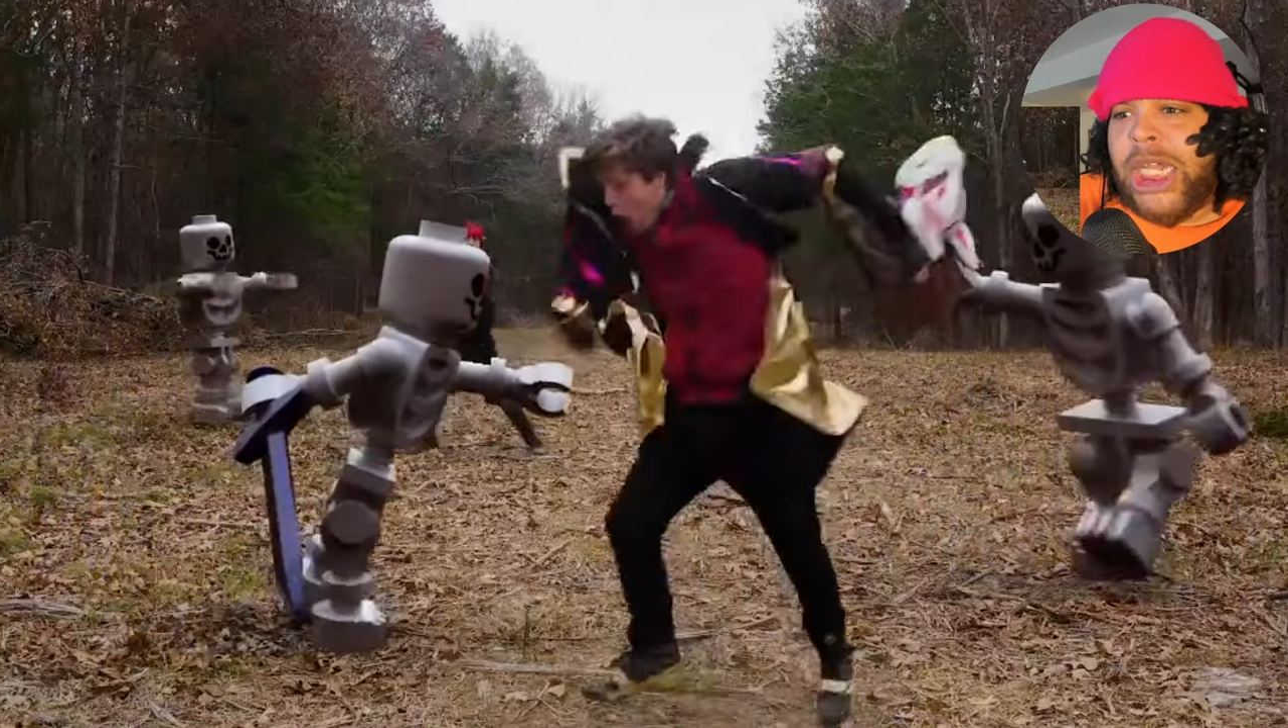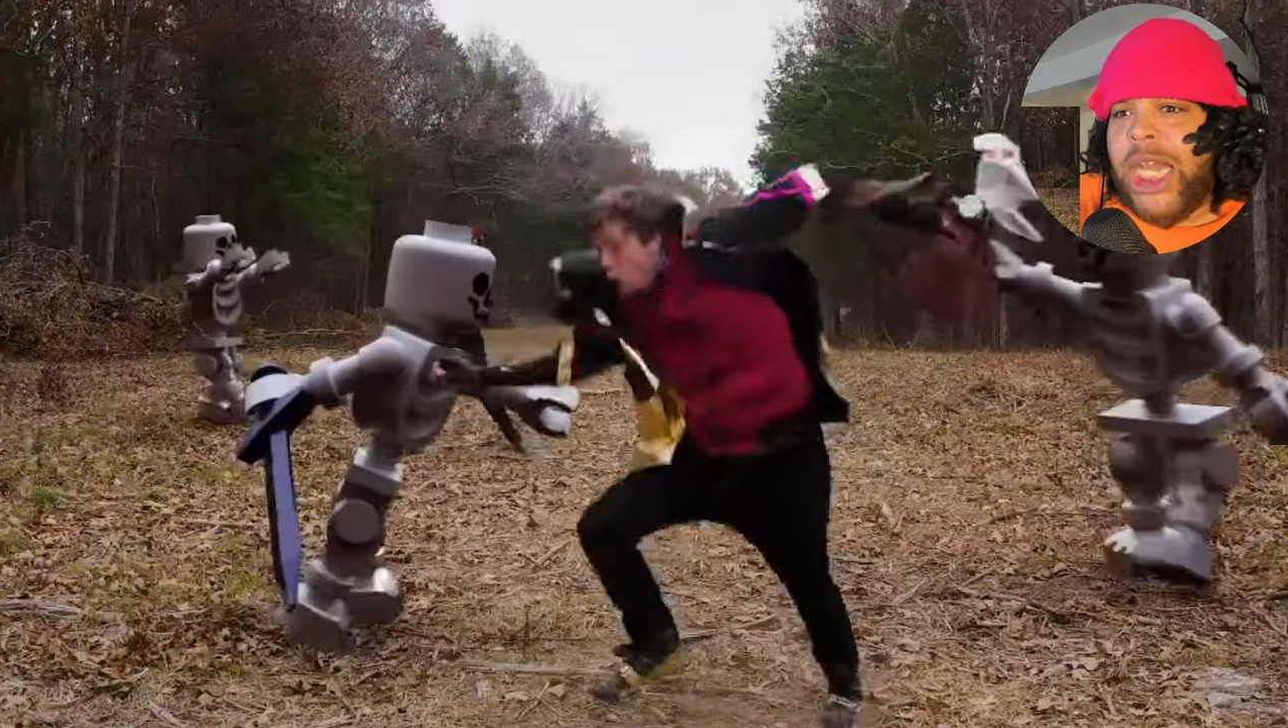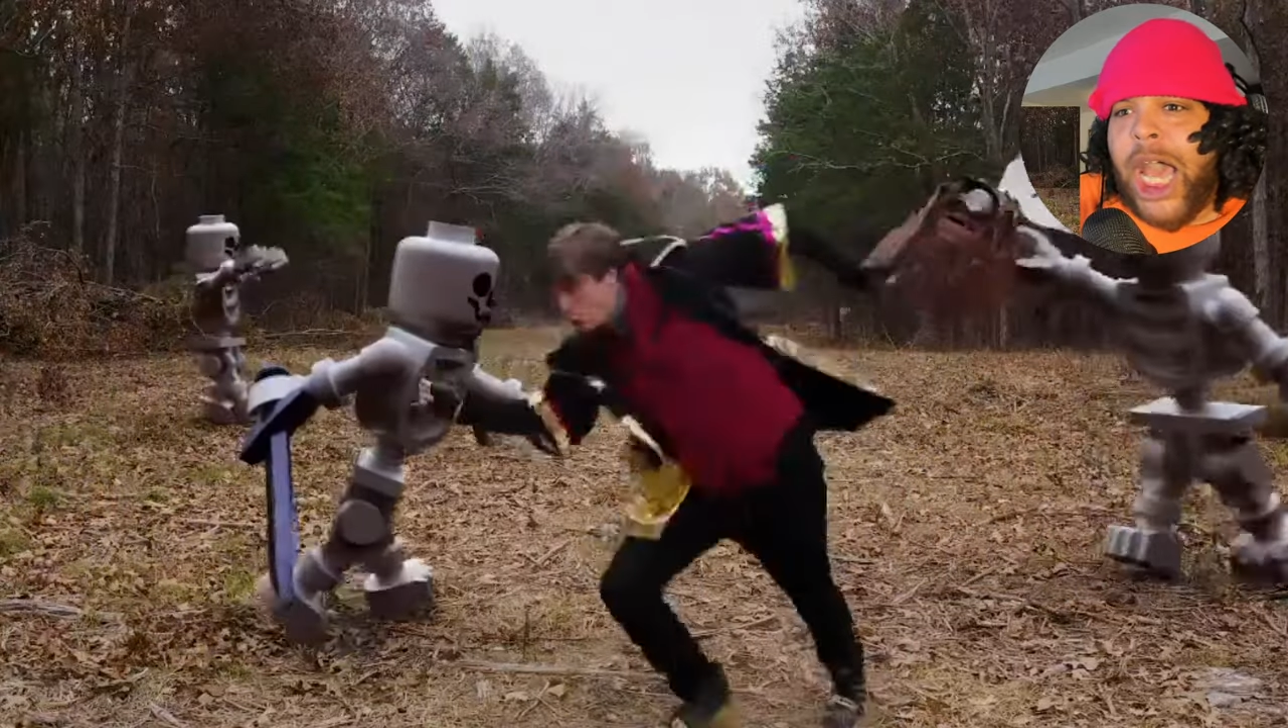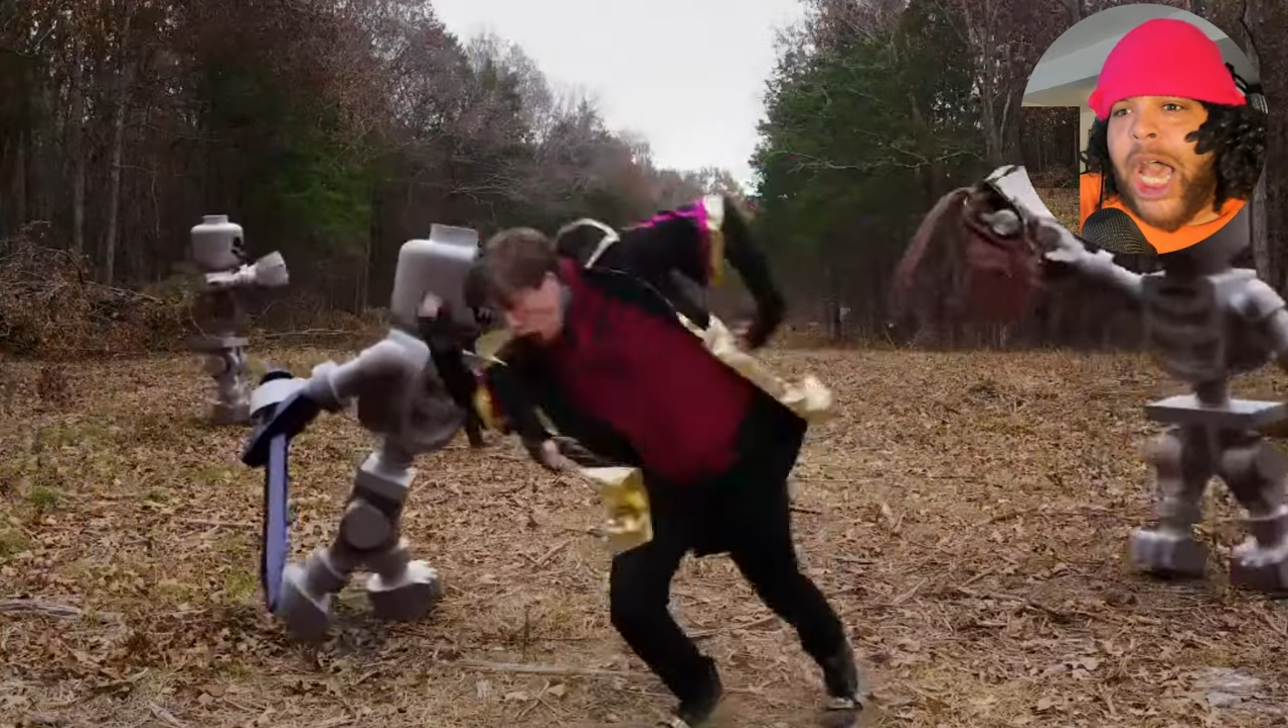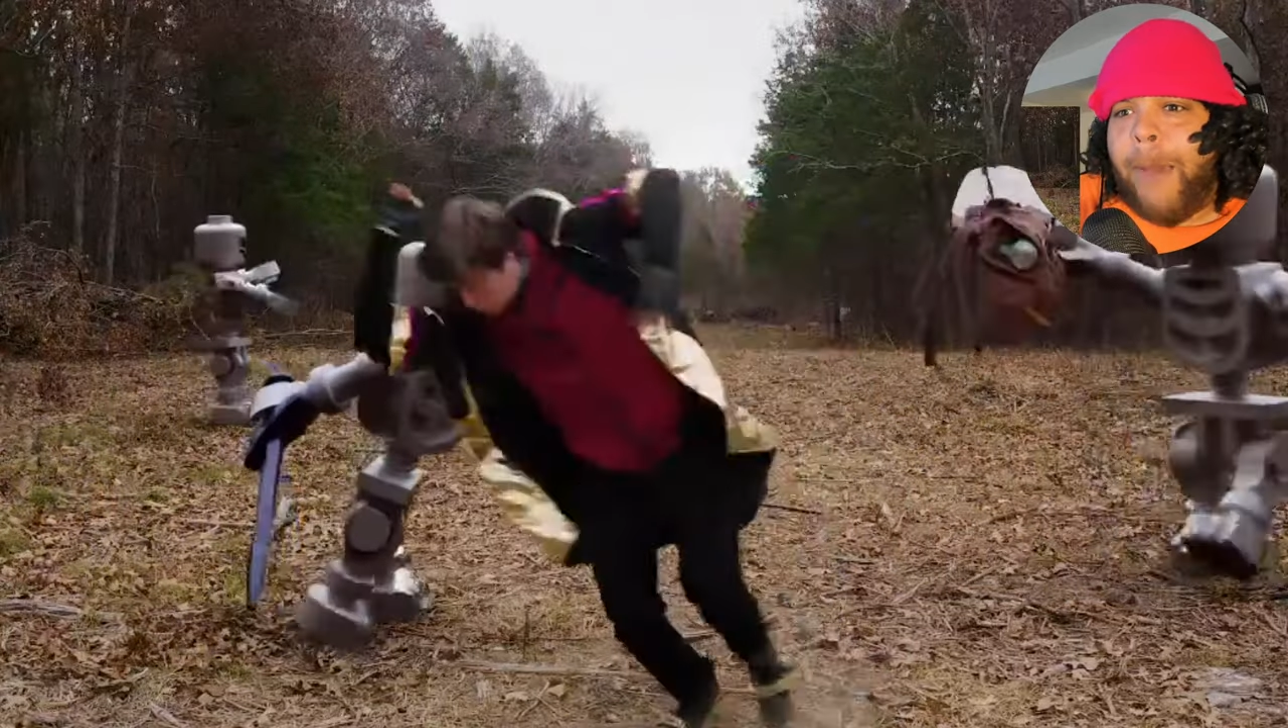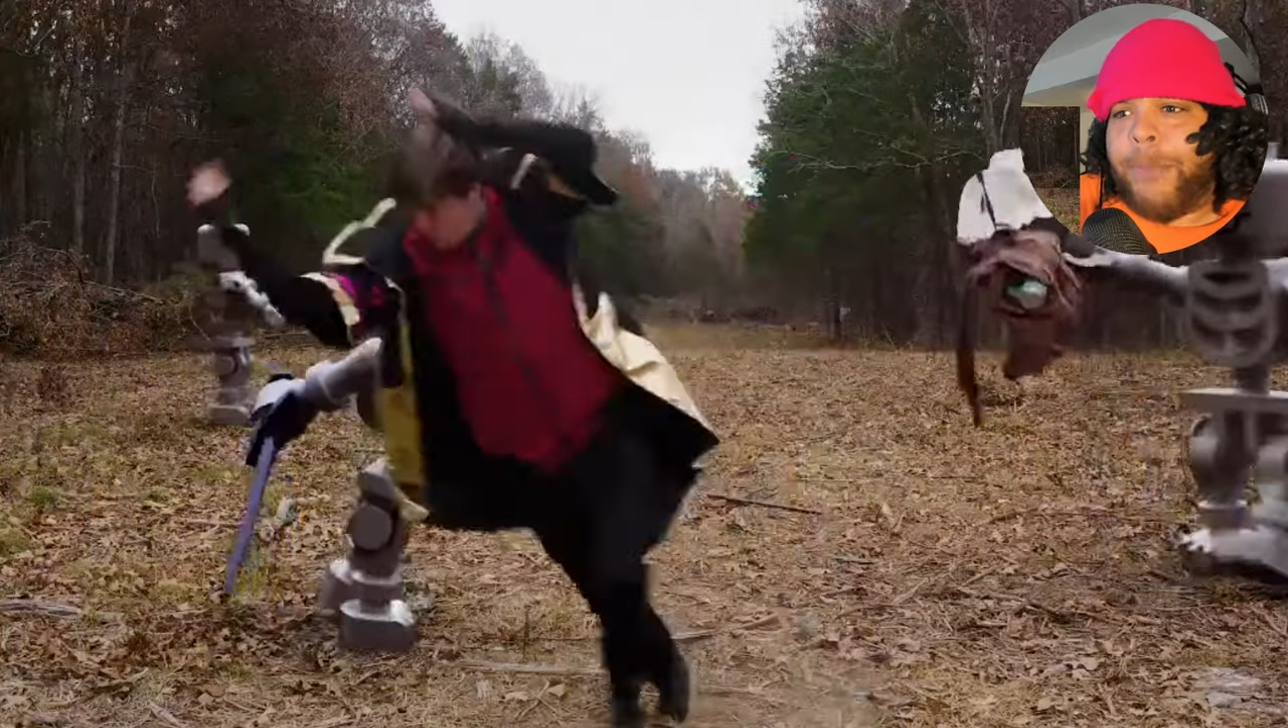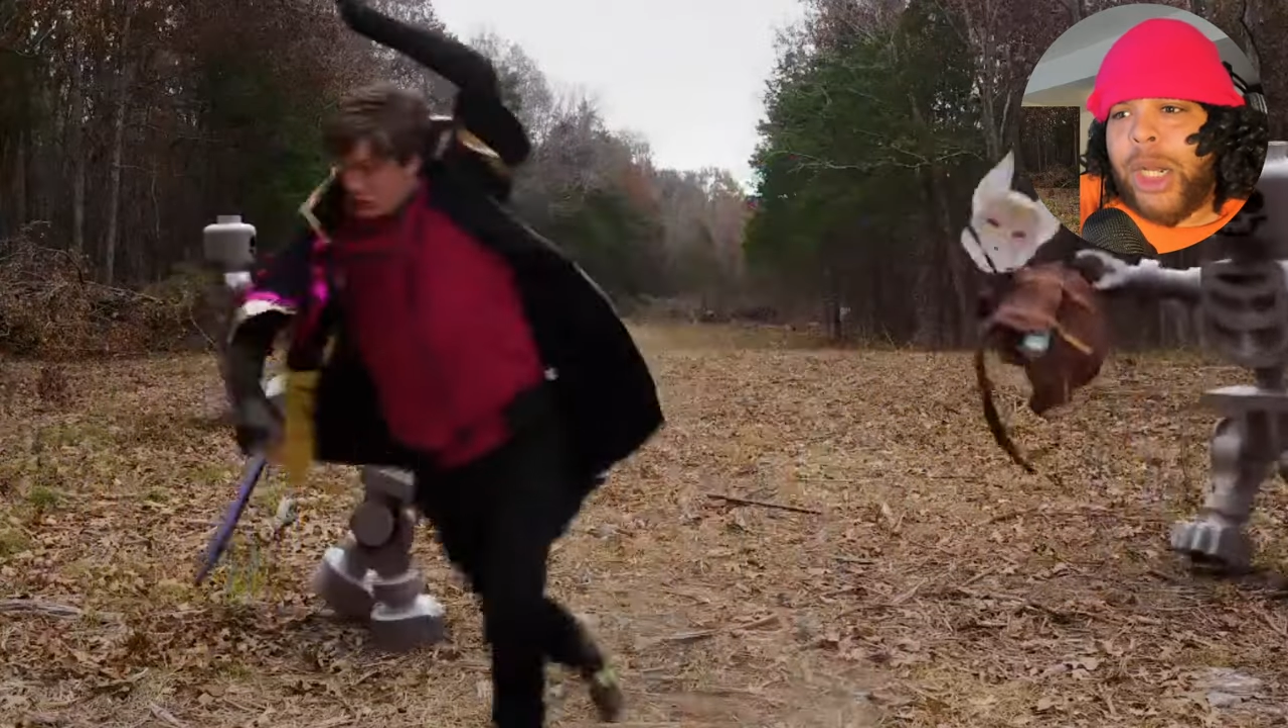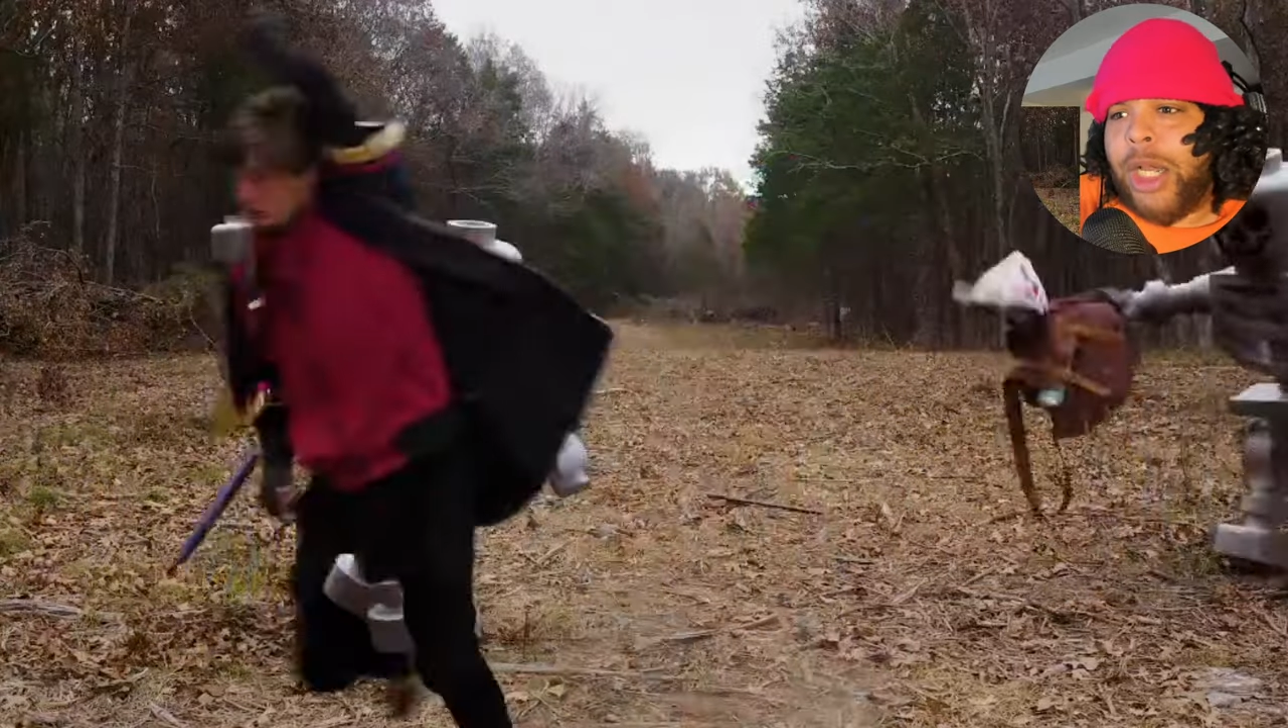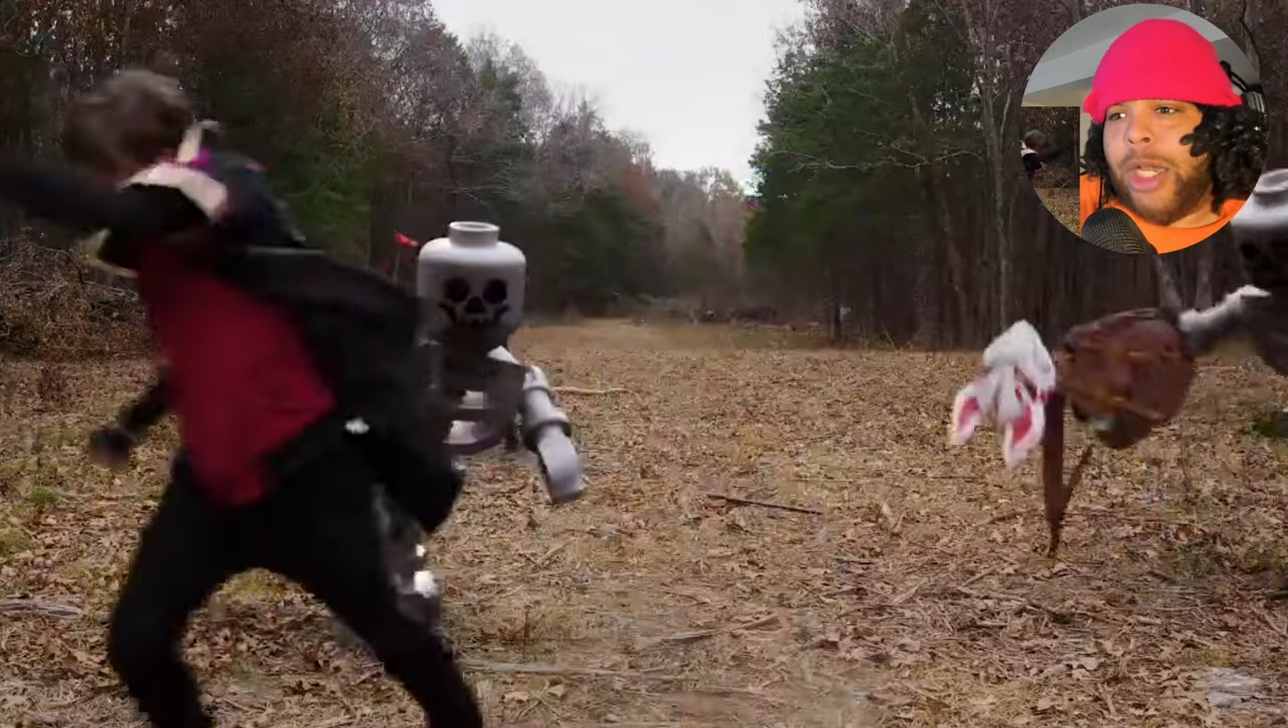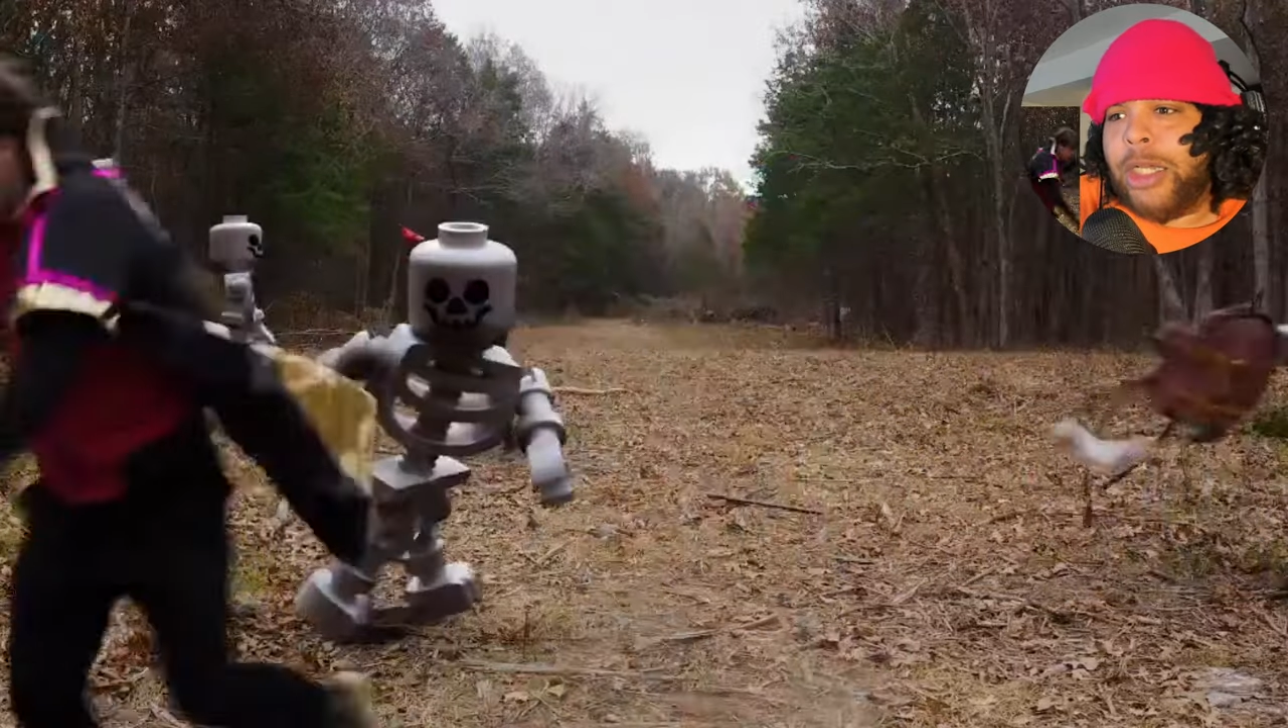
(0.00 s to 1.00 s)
nah, bro.